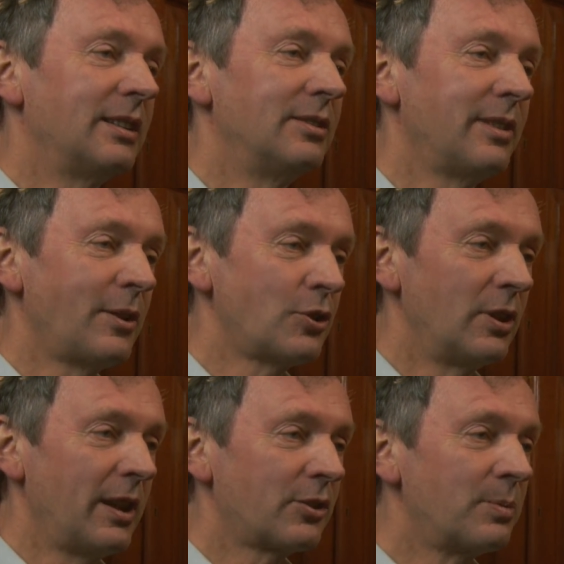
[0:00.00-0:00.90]

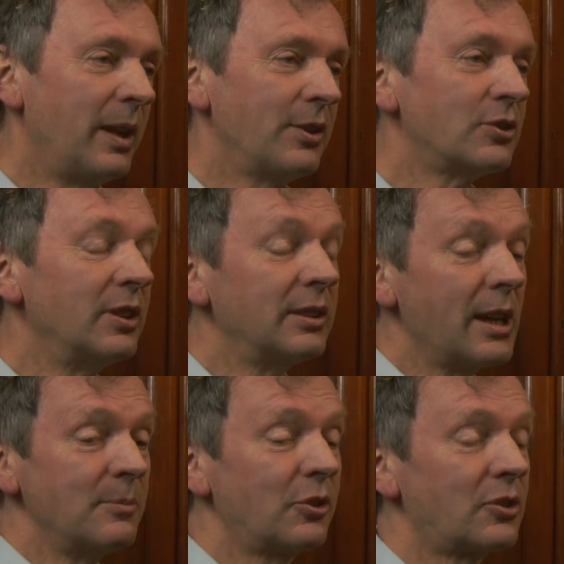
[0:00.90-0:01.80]
conventional explanation in
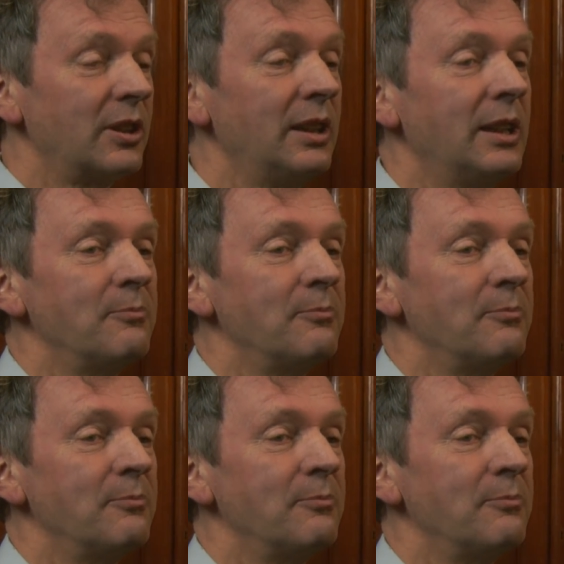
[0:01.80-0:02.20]
chemistry